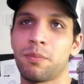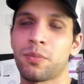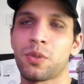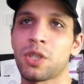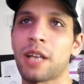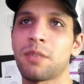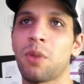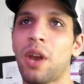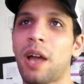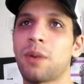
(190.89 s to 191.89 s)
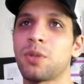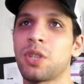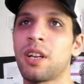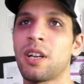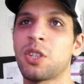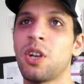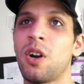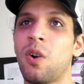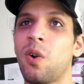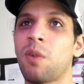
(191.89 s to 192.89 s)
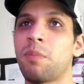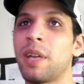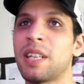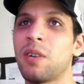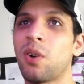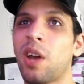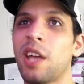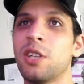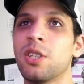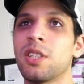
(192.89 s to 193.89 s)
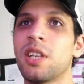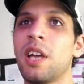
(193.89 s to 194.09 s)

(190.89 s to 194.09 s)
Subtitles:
selected my language to English, basically all ages,